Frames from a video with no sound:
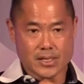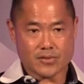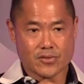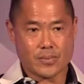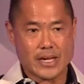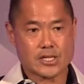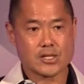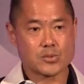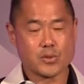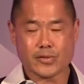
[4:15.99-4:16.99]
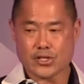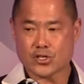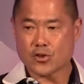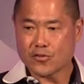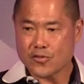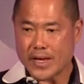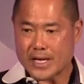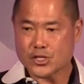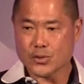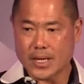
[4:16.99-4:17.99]
the information is moving so
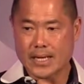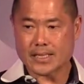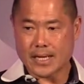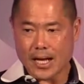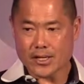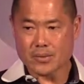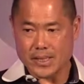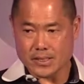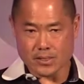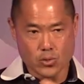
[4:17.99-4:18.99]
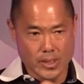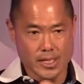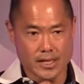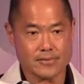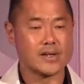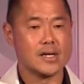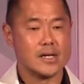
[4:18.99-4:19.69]
fast you can't document it quick enough.